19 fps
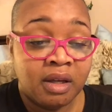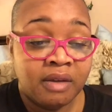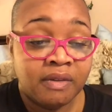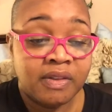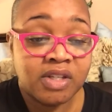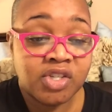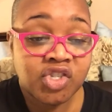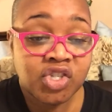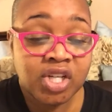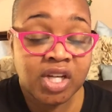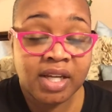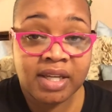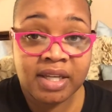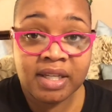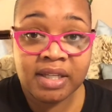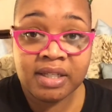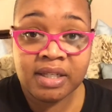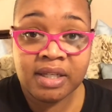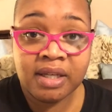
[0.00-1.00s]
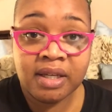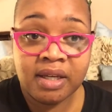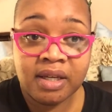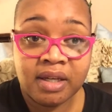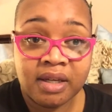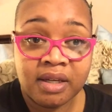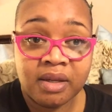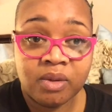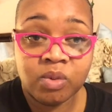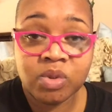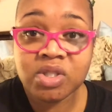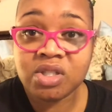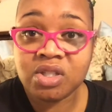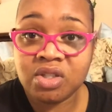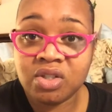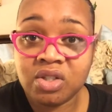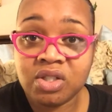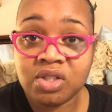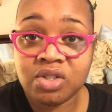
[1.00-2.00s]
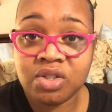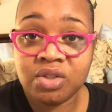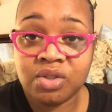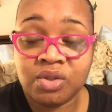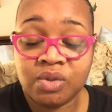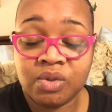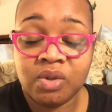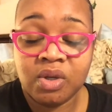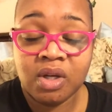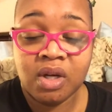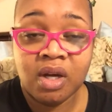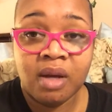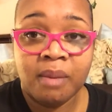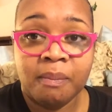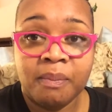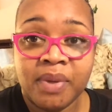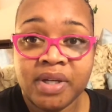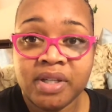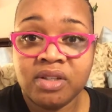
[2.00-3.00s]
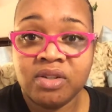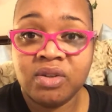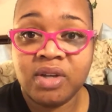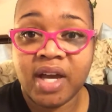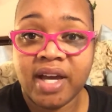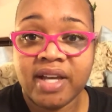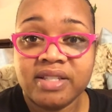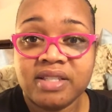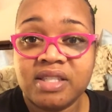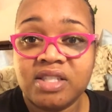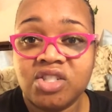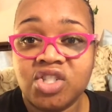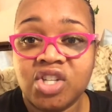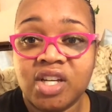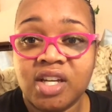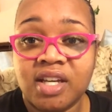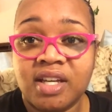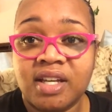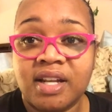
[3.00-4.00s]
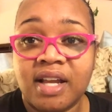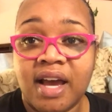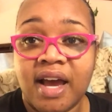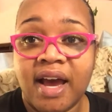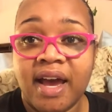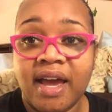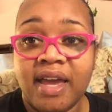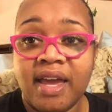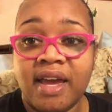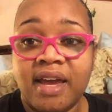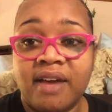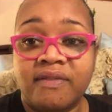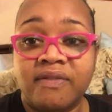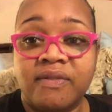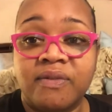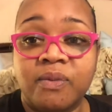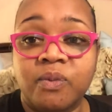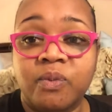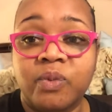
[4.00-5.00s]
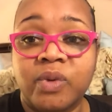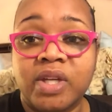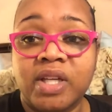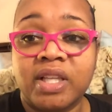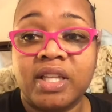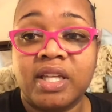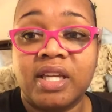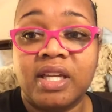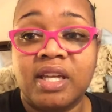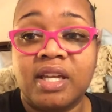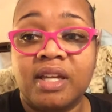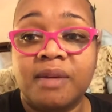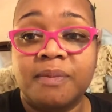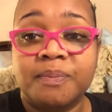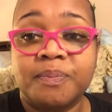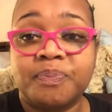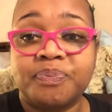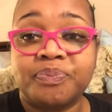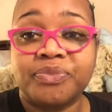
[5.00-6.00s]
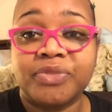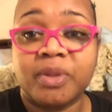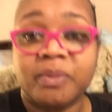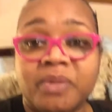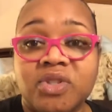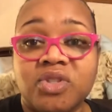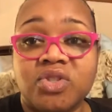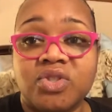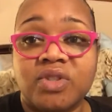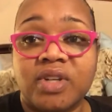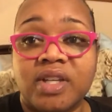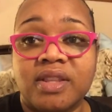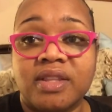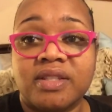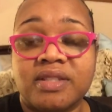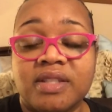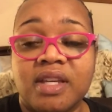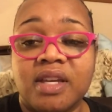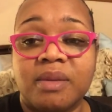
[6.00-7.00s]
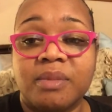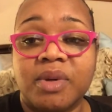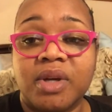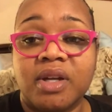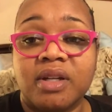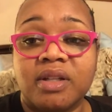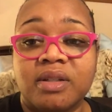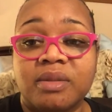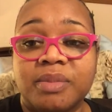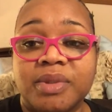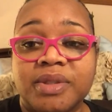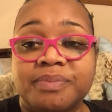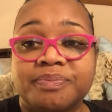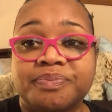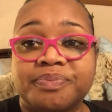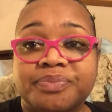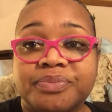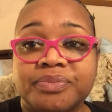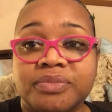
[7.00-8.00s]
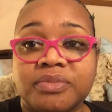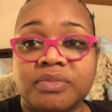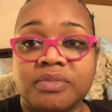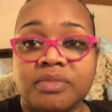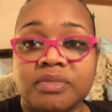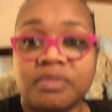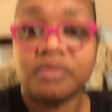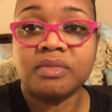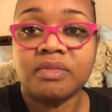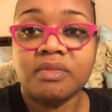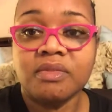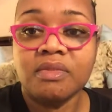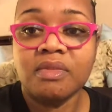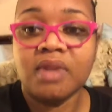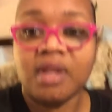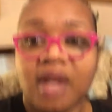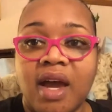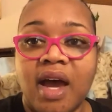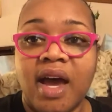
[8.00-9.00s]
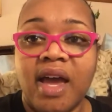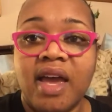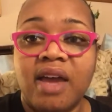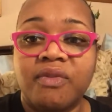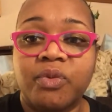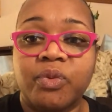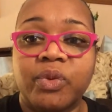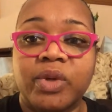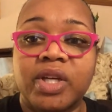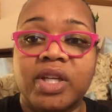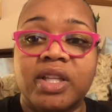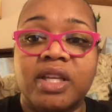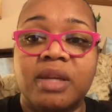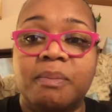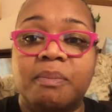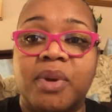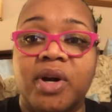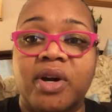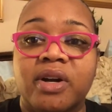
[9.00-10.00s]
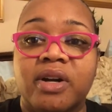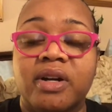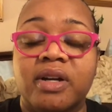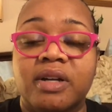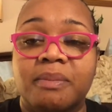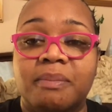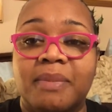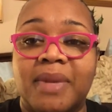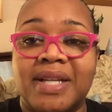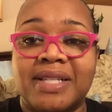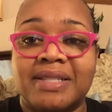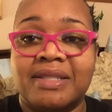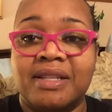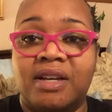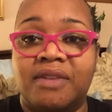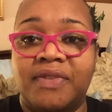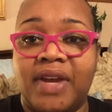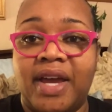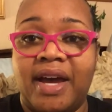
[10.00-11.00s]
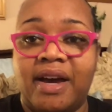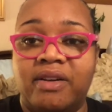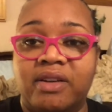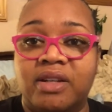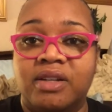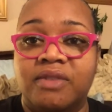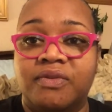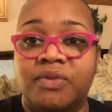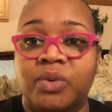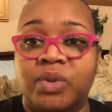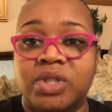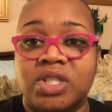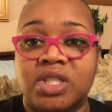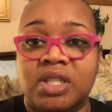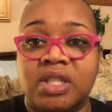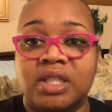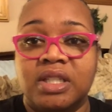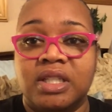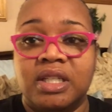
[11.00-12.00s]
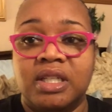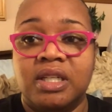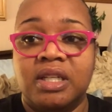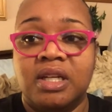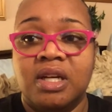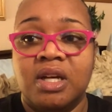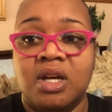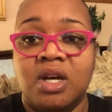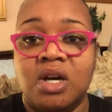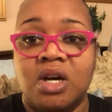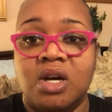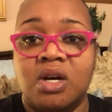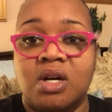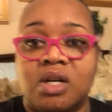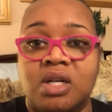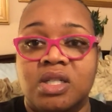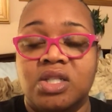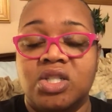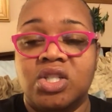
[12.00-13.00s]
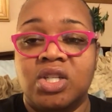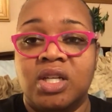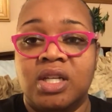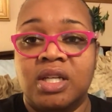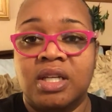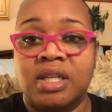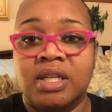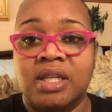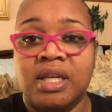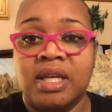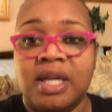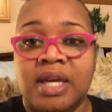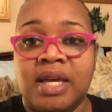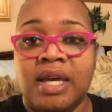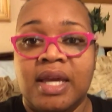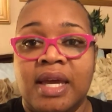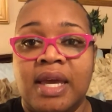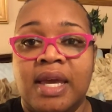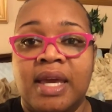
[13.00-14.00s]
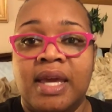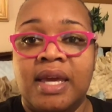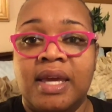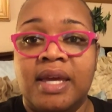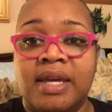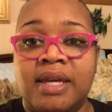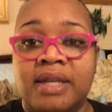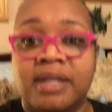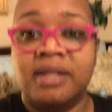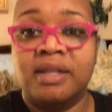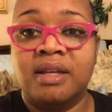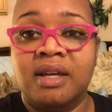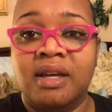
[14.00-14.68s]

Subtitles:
The chicken was good too. But you guys, the chicken, I have really, let me straighten this camera out a little bit. I have really burned myself out, unfortunately, on chicken. And